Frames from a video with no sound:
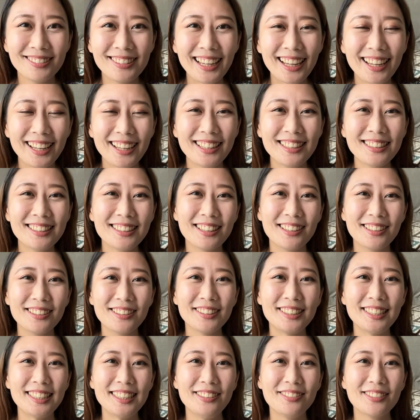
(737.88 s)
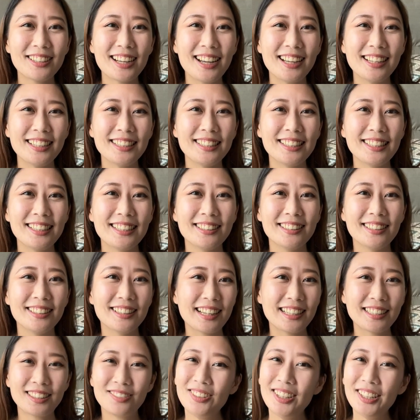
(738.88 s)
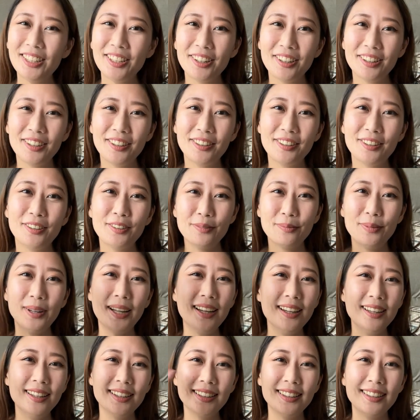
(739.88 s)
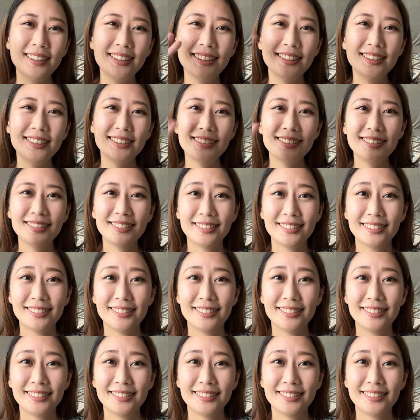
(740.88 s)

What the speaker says: Okay, so see you guys in the next video. Bye!